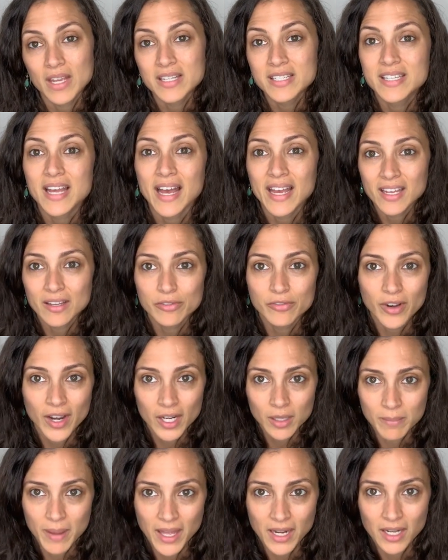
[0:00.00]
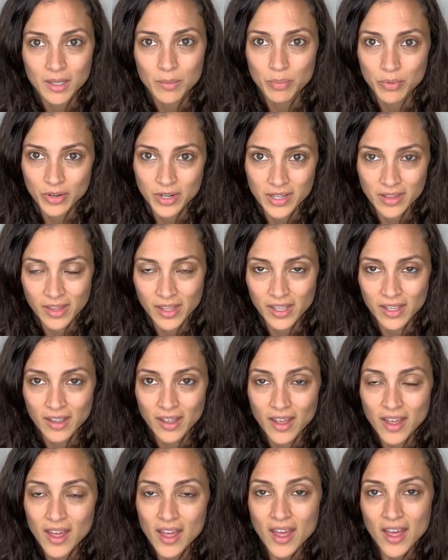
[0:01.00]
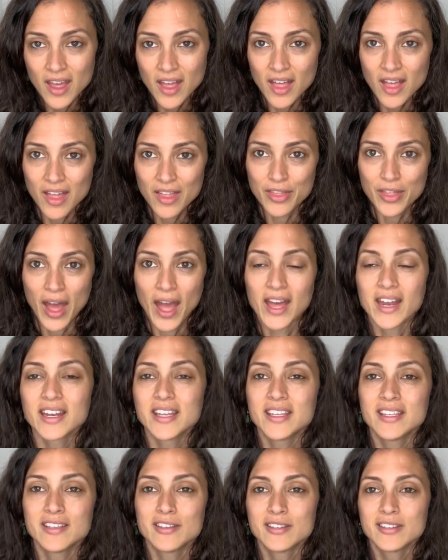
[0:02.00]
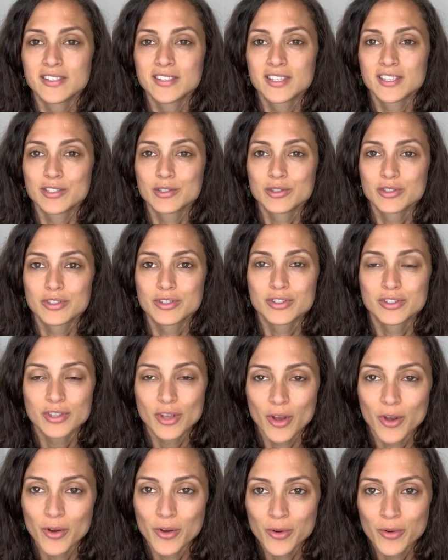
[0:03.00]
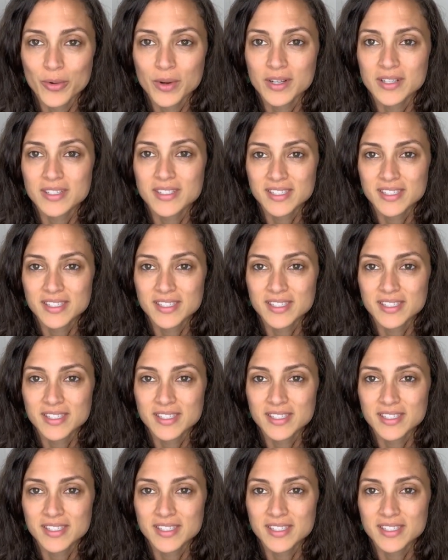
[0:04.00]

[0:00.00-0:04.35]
diaphragmatic breathing. That is so